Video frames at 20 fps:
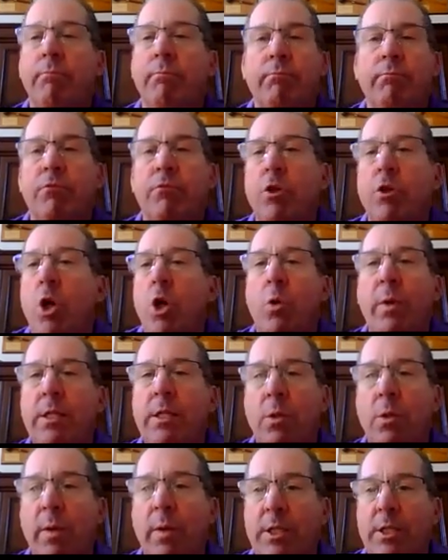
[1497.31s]
for no
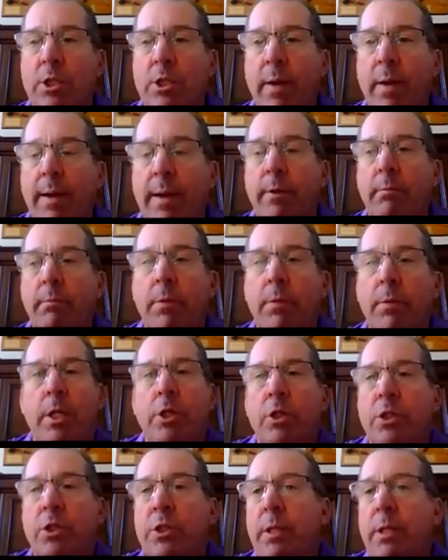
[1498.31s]
reason whatsoever.
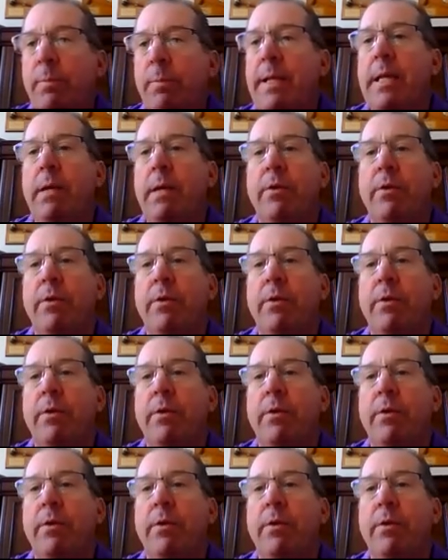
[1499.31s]
Just simply give a